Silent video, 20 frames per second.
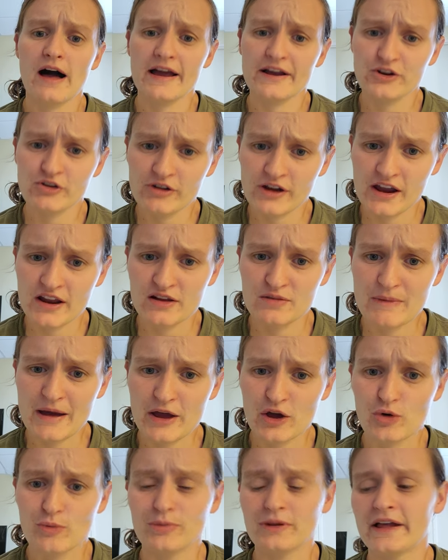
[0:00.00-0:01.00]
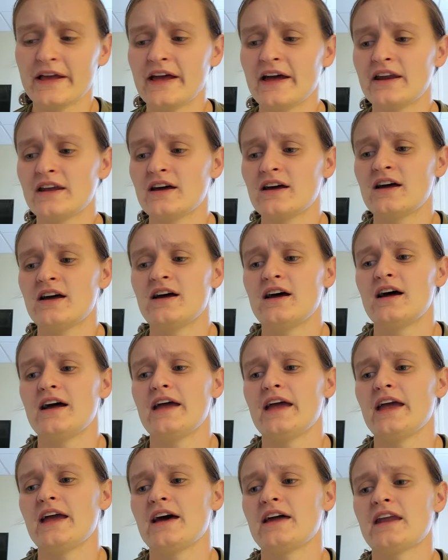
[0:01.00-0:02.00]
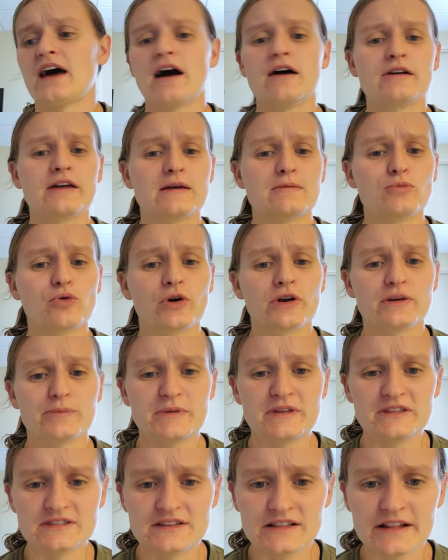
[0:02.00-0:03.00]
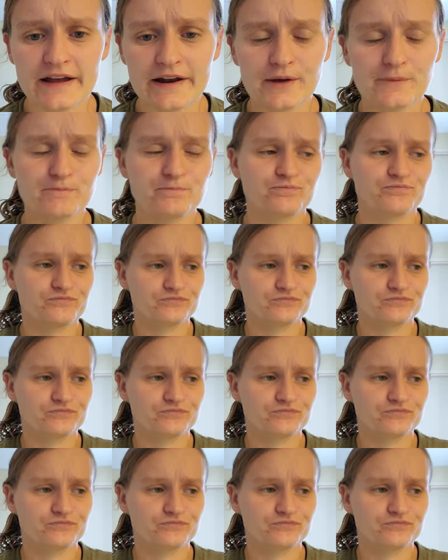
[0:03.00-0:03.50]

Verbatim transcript: I created my own plan, and I'll get more into PT later.